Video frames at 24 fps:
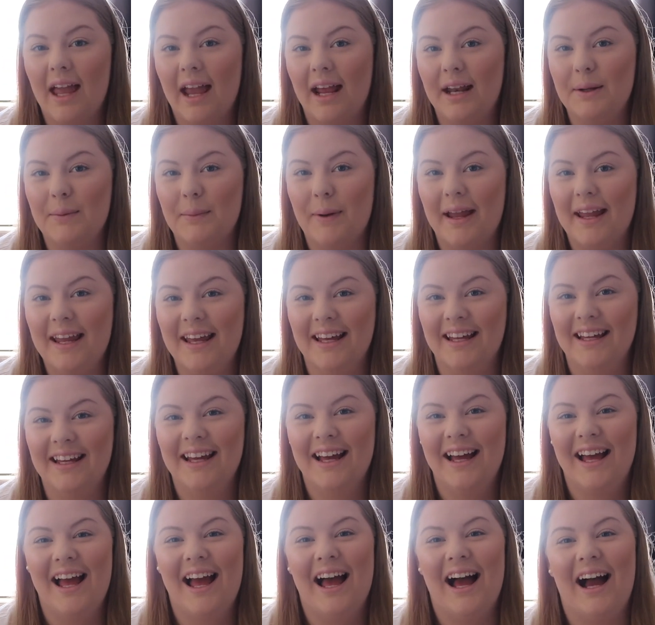anyway,
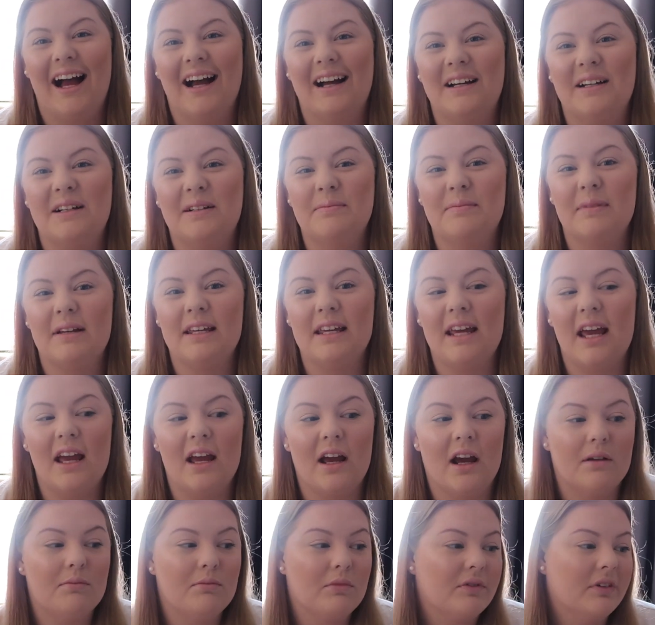I'm
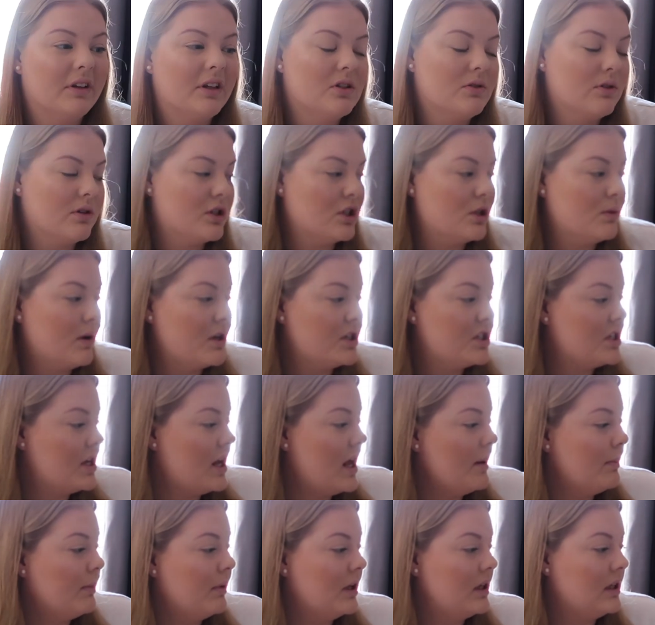not really doing too much today.
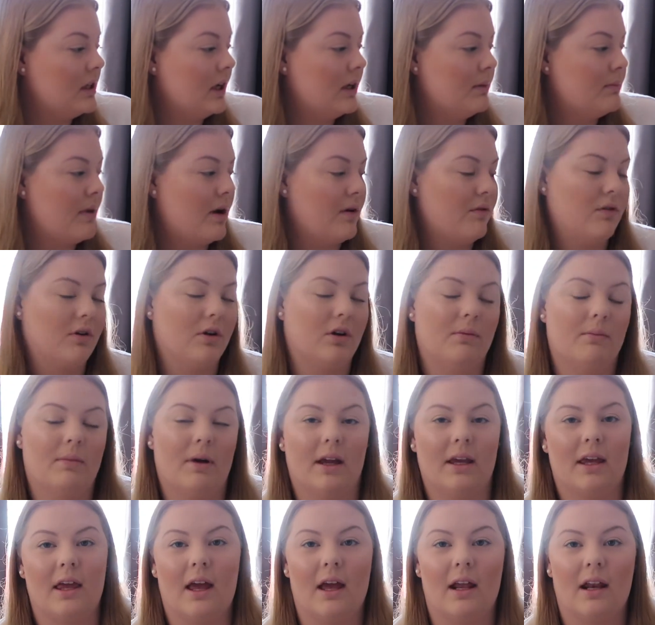I'm going to clean my room
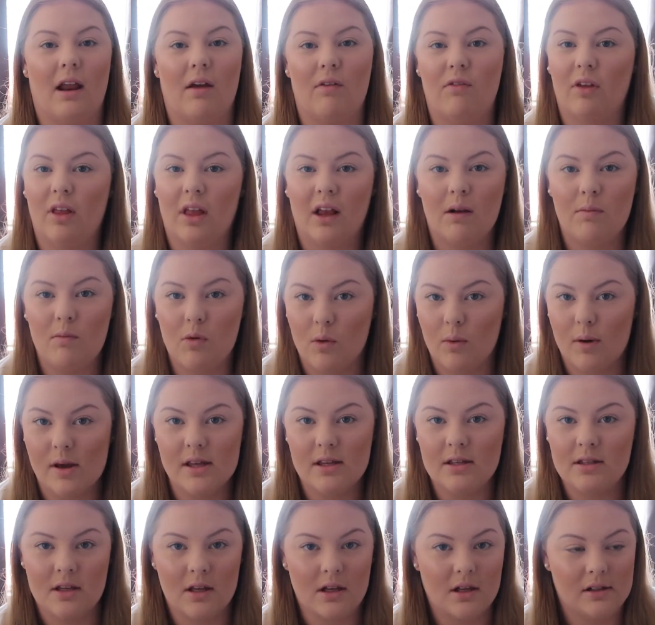again. I feel like I'm
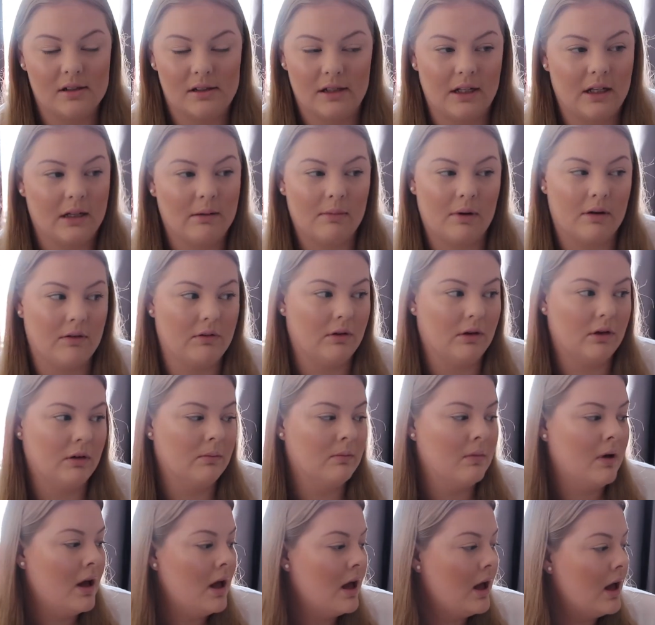always cleaning my
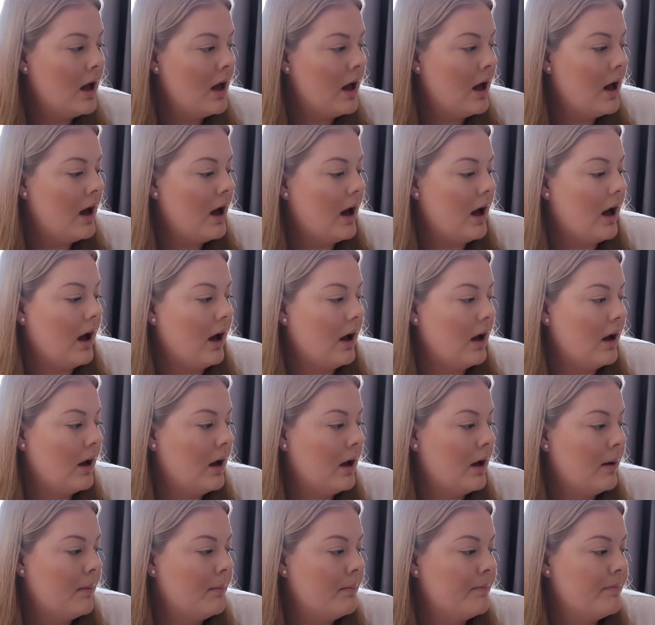room.
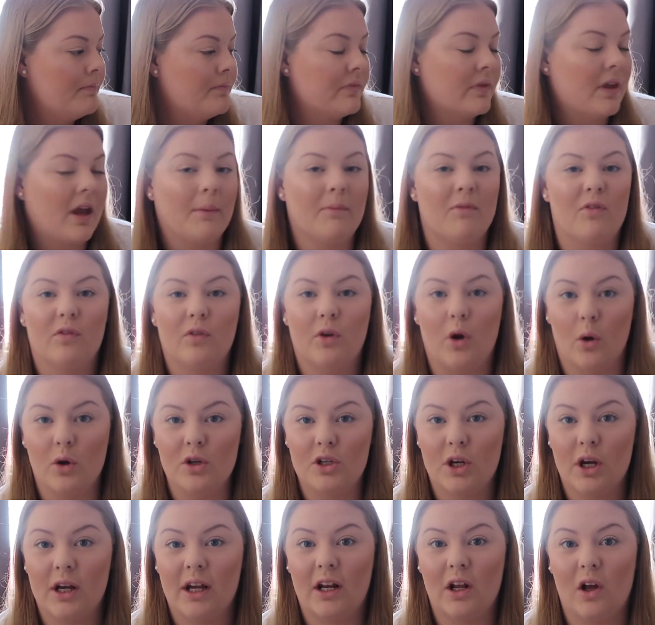I'm going
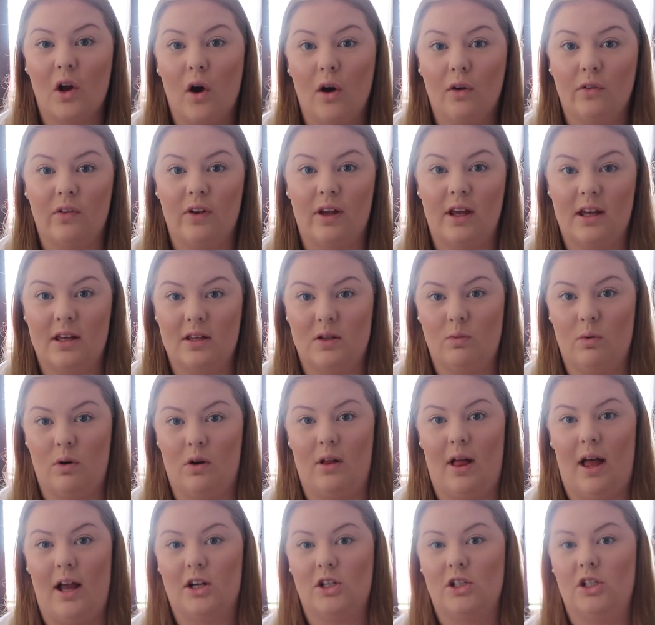to go get a coffee as
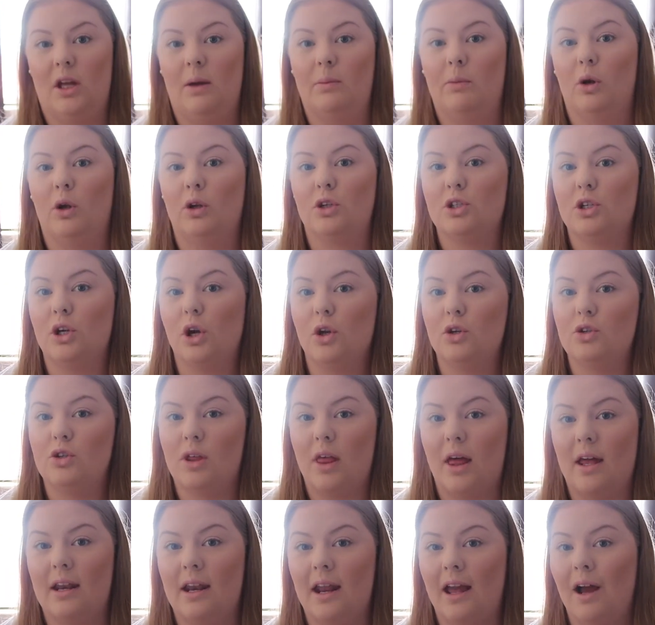well, actually. I'm going to go do
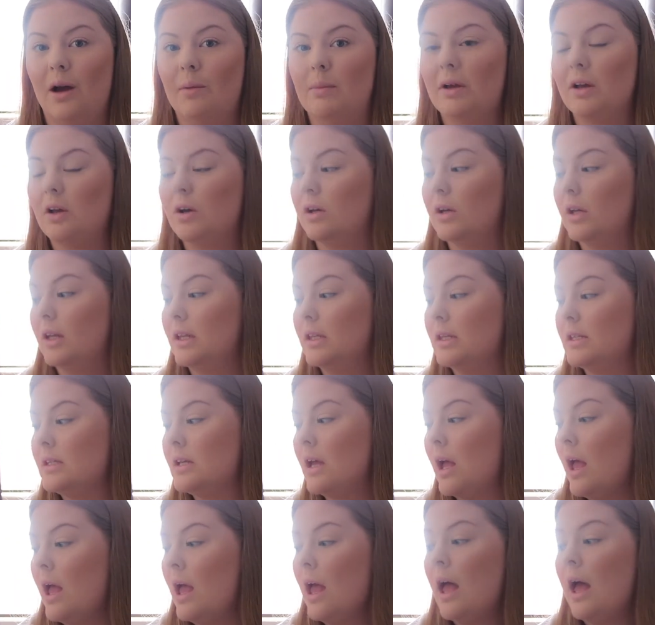that now because
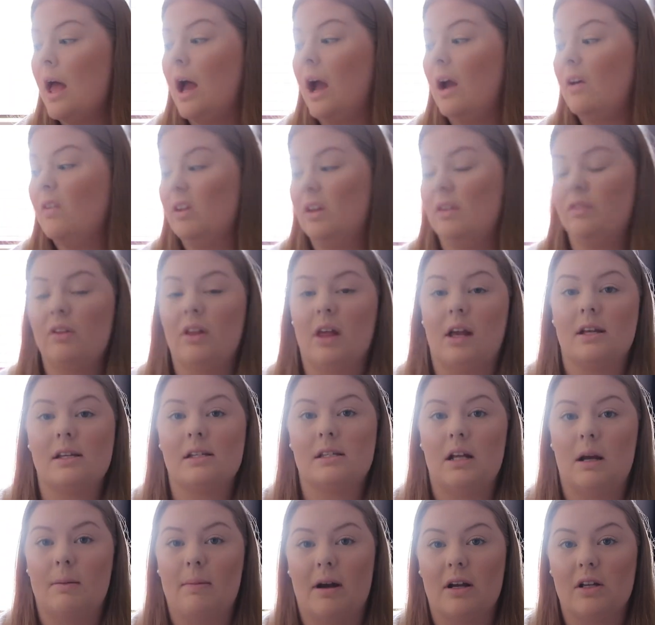I really feel like a
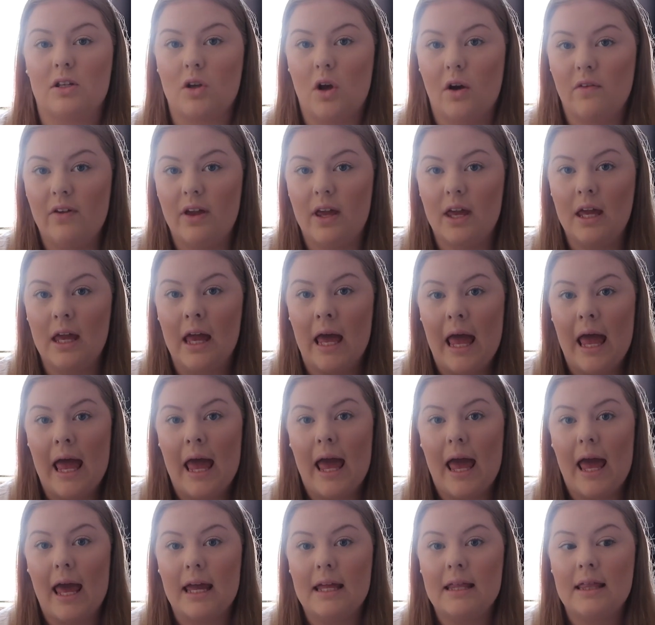Starbucks coffee.
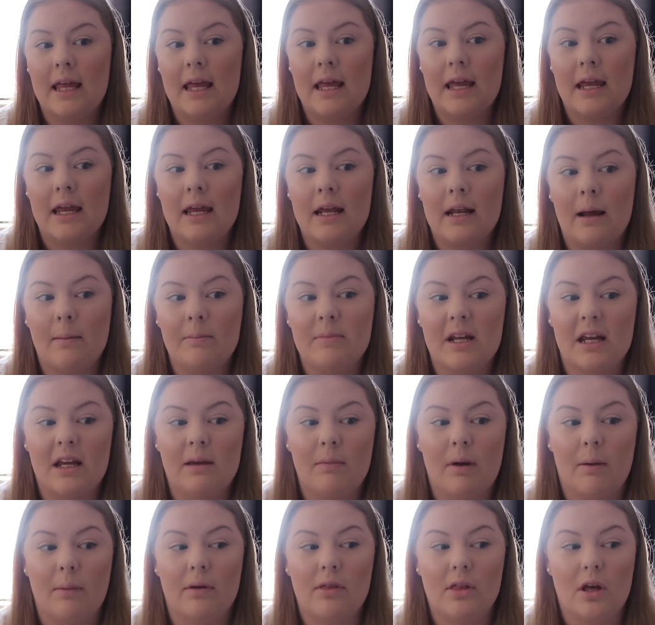And then I'm taking
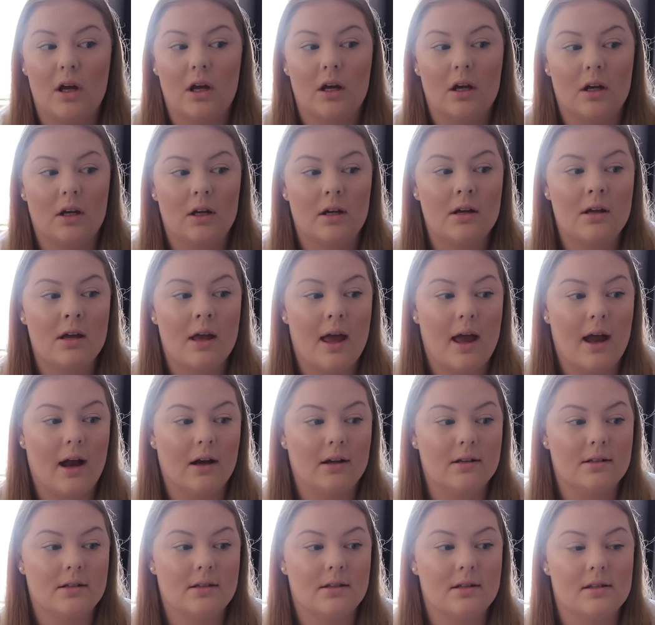my brother
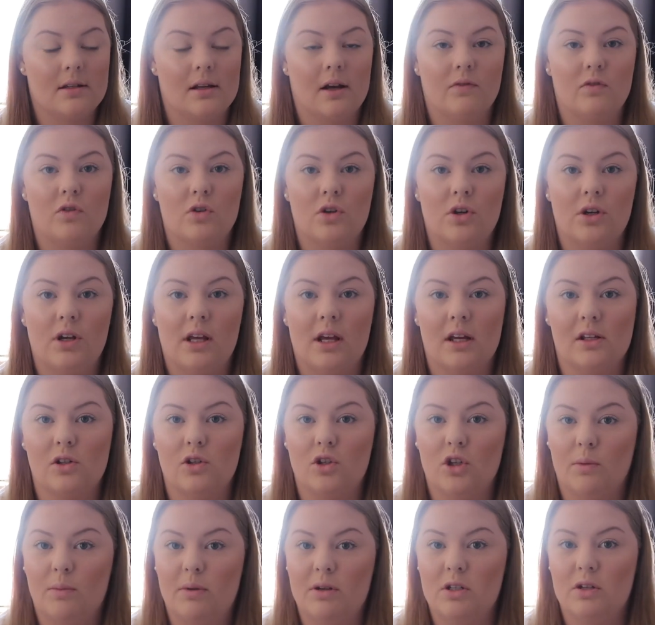out this afternoon. He has a
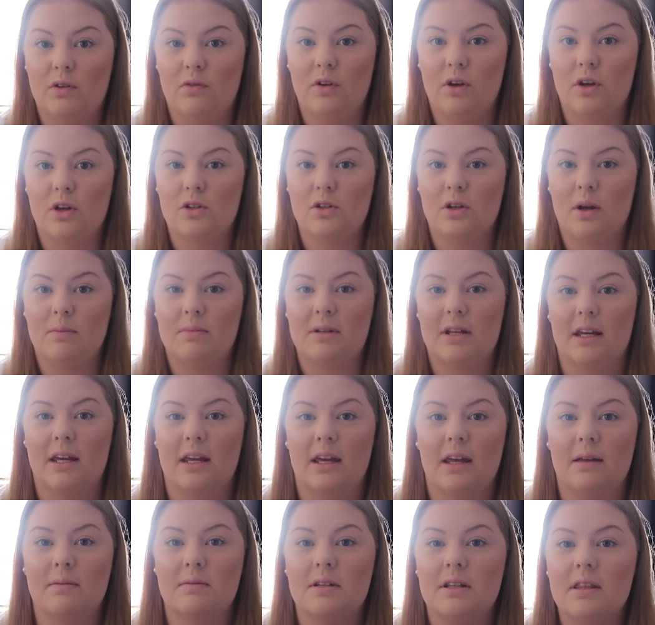job interview, so I'm
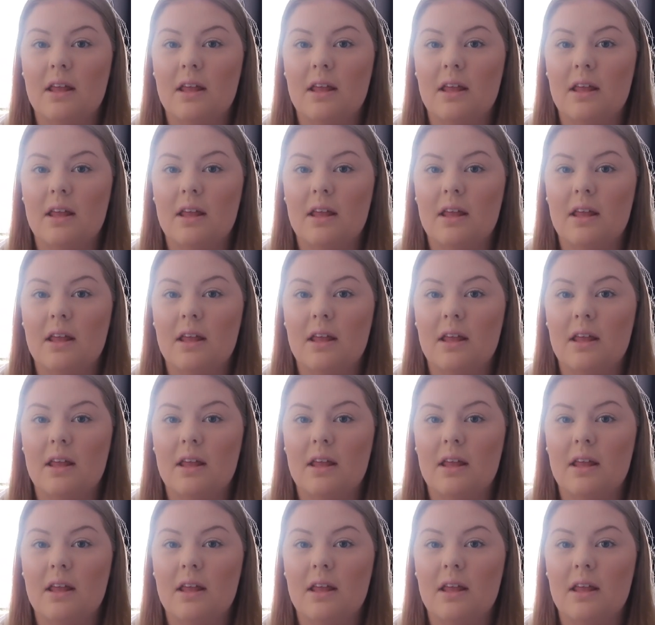taking him